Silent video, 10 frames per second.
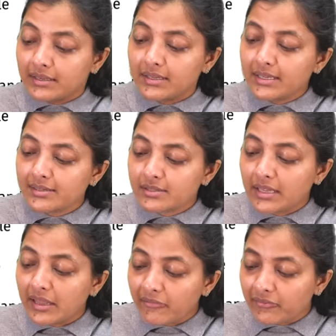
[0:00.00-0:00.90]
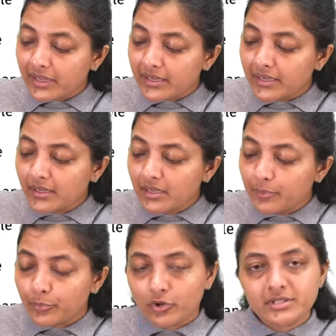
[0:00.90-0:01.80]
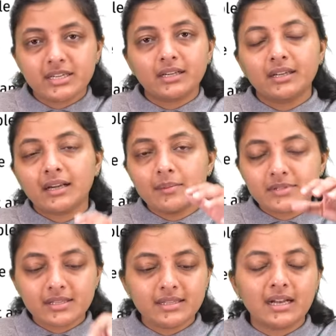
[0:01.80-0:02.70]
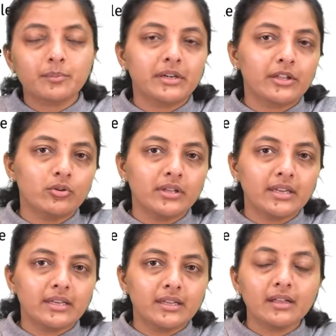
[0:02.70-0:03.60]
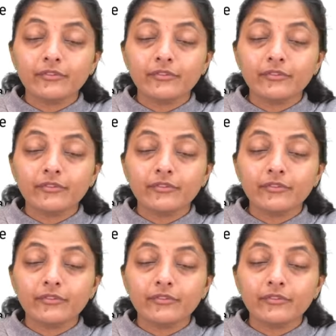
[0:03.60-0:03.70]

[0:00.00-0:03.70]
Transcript: Next, if any project comes in that particular area,